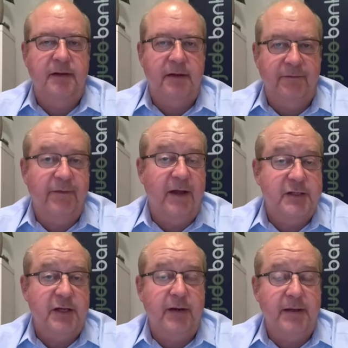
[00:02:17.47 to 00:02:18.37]

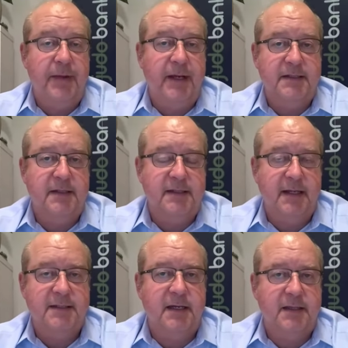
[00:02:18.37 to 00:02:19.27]
inflationary impacts of the
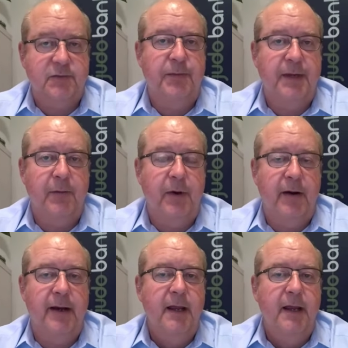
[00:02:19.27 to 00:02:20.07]
tax cuts will be a worry.